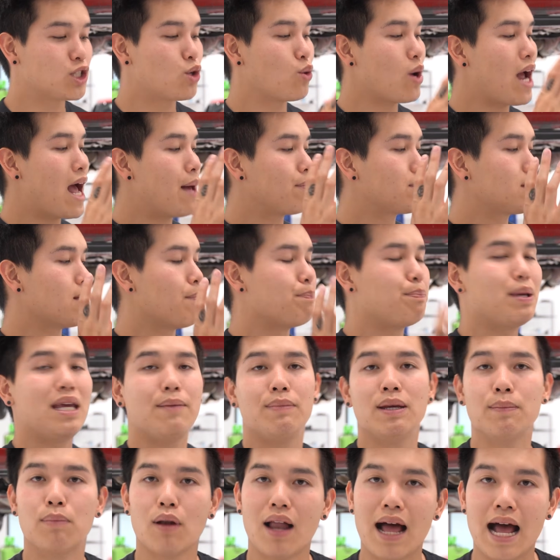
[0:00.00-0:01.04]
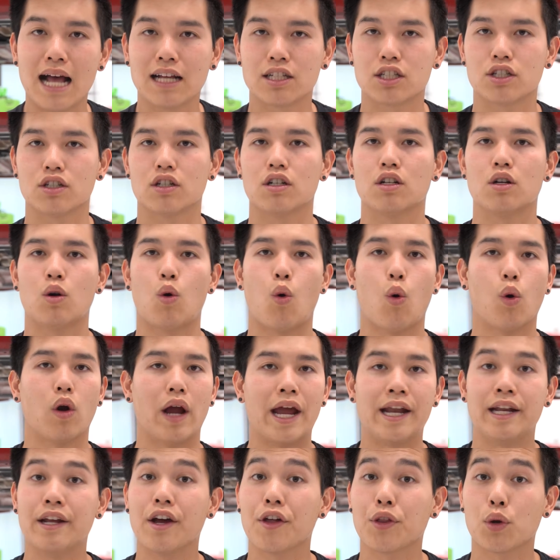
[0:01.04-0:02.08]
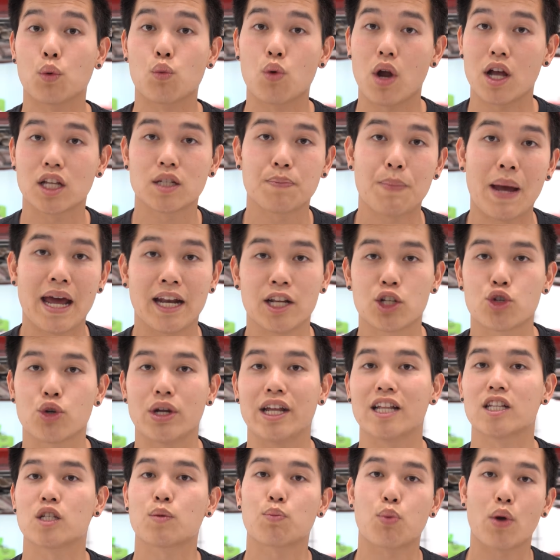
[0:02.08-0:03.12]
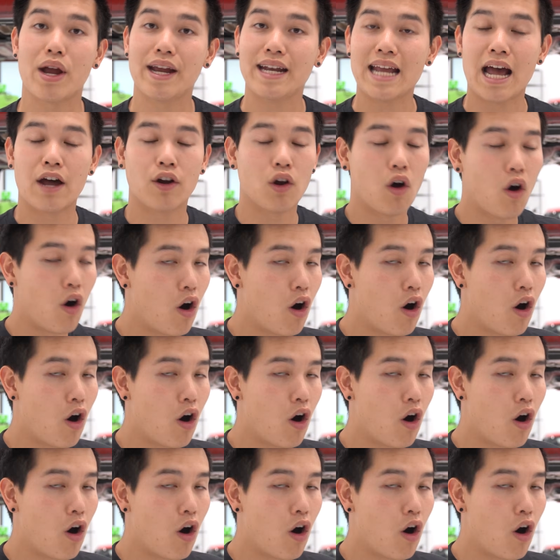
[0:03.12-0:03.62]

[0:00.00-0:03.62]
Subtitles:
grab some PB Blaster or any other rust penetrant and spray down